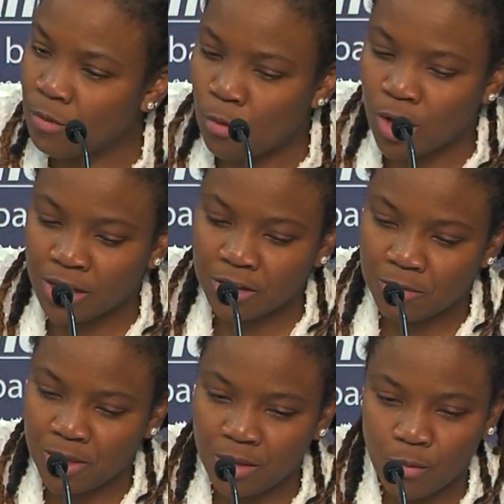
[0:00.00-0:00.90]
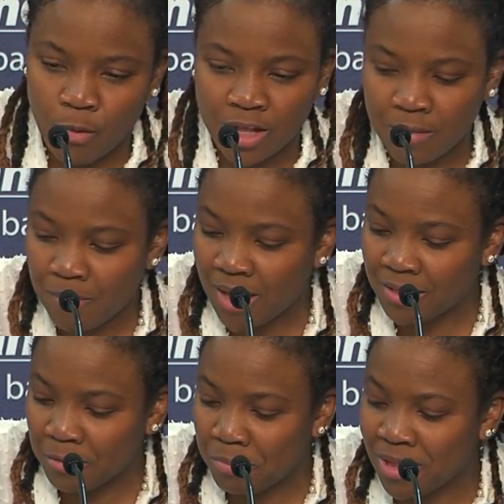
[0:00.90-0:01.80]
wanting to be the one to
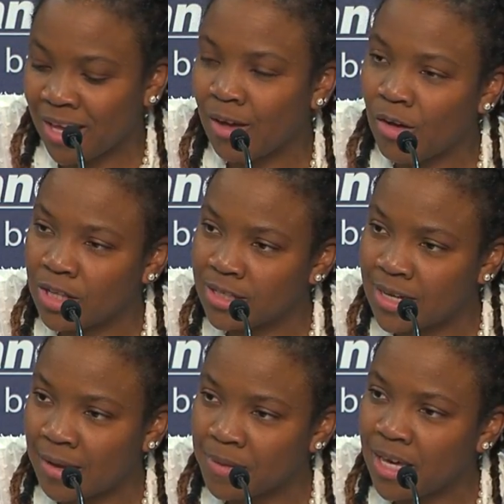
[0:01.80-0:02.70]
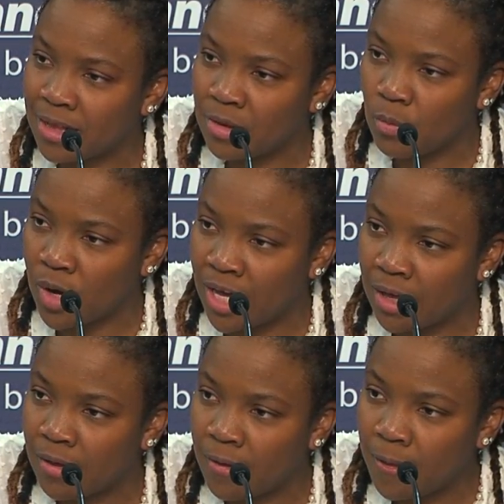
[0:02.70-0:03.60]
make the play all the time get in the
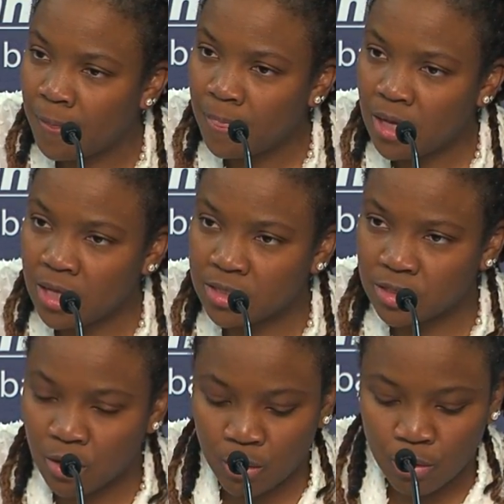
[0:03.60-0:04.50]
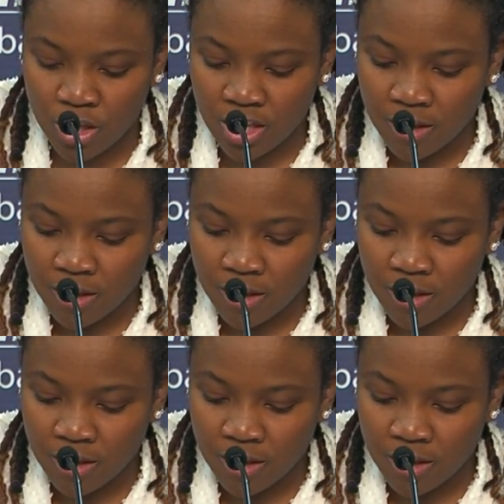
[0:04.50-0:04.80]
way. And so,